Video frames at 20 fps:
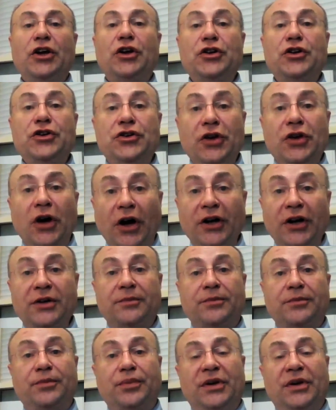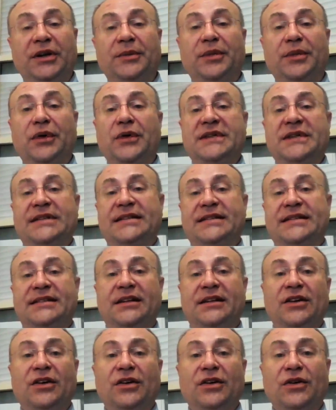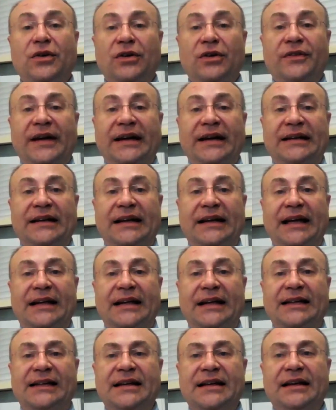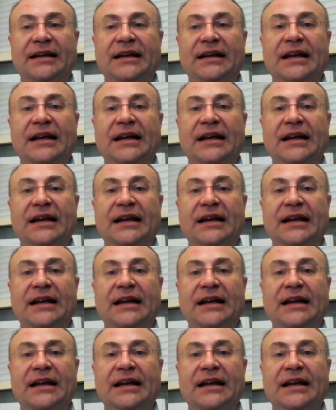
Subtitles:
Nonpolyposis Colorectal Cancer.